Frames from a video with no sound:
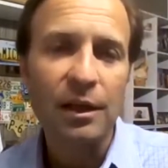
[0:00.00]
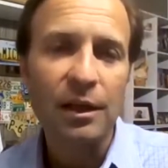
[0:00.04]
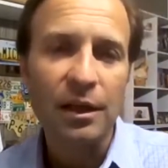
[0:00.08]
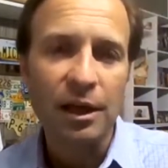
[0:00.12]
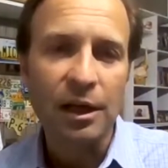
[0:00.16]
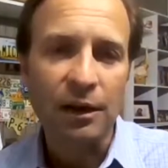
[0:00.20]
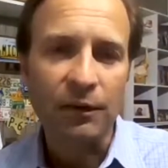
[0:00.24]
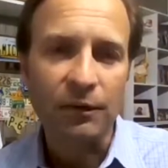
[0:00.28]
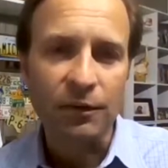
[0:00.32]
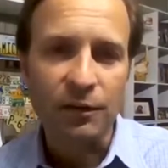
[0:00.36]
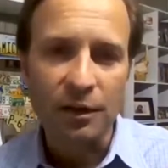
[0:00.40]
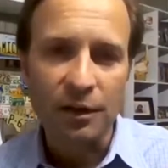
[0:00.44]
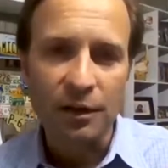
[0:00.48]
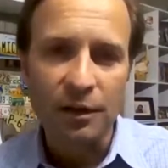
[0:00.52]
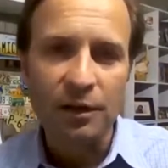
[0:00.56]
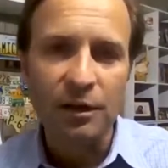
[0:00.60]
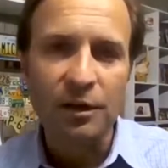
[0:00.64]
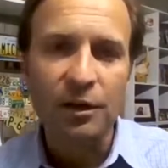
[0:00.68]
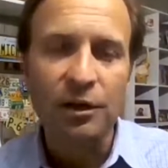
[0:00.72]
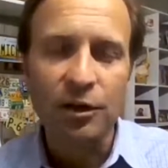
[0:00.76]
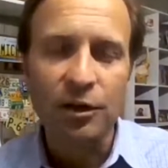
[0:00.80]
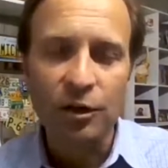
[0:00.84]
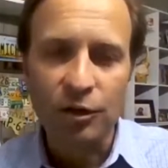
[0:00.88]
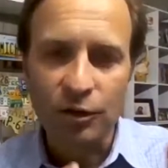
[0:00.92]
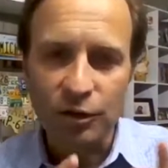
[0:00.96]
if
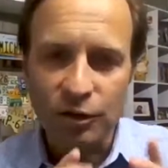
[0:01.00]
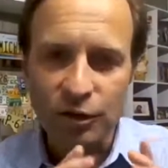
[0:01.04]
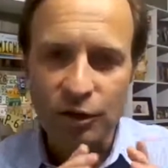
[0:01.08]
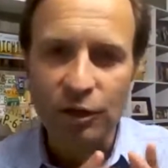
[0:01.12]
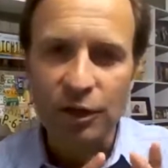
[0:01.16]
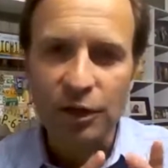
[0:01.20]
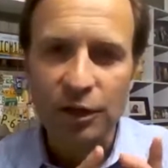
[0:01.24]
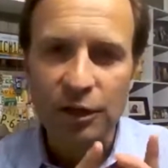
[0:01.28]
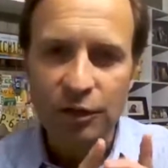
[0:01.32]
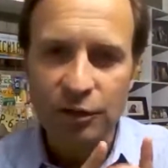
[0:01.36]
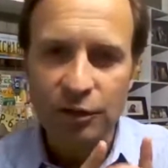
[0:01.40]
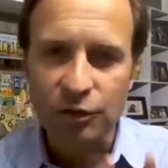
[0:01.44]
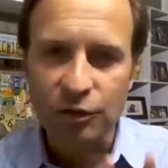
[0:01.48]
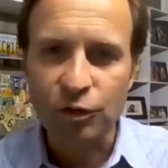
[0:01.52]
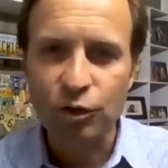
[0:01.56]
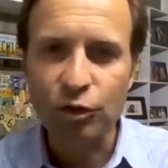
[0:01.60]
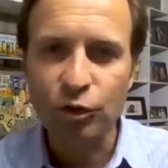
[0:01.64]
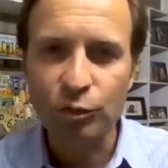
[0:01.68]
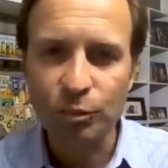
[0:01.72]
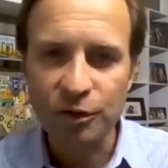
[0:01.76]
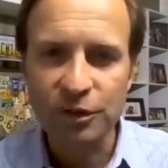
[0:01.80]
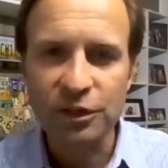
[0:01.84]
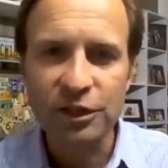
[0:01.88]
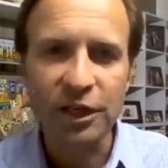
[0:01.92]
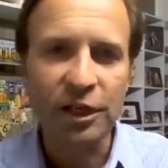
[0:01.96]
there's only
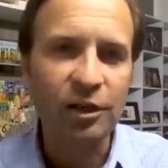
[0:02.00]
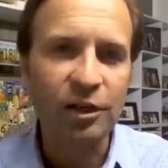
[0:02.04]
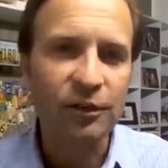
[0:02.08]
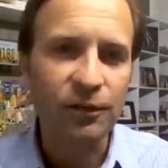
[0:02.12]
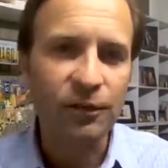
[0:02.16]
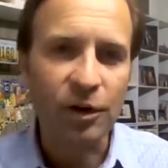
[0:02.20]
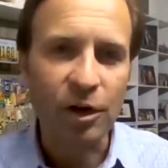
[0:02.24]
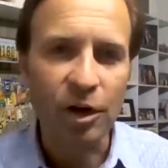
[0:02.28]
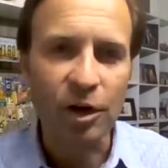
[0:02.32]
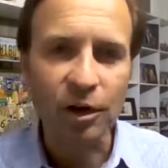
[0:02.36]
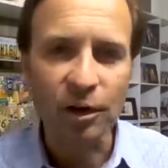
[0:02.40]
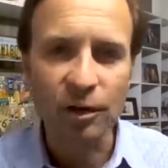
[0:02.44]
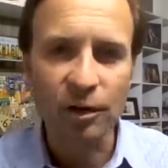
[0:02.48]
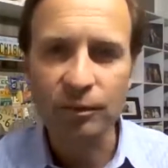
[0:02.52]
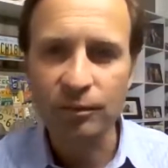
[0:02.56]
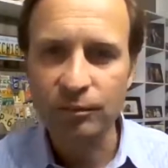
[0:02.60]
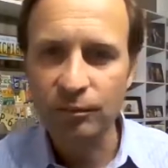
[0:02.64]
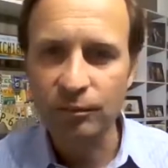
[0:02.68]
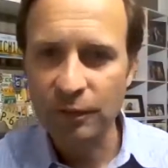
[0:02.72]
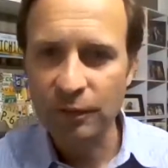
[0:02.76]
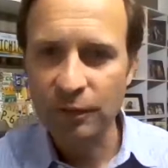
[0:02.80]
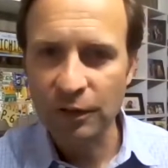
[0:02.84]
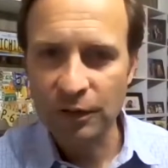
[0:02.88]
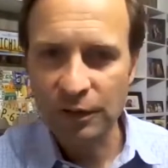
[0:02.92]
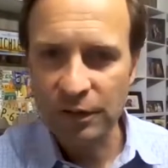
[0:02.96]
2% of all
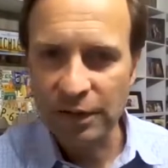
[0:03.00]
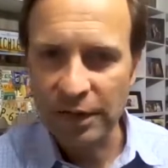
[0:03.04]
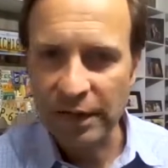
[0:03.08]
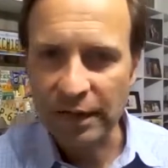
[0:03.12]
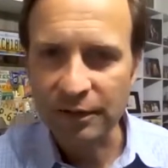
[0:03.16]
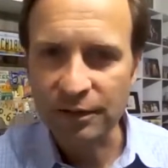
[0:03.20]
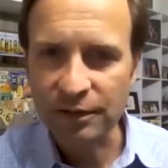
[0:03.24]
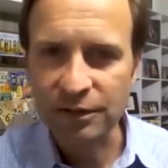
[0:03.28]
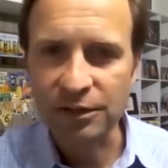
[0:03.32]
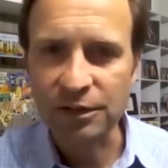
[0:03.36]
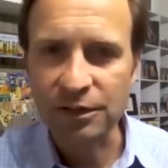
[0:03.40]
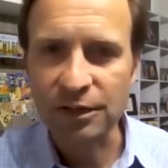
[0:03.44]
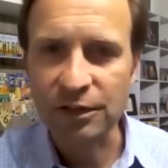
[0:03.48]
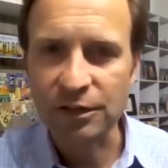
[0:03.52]
deaths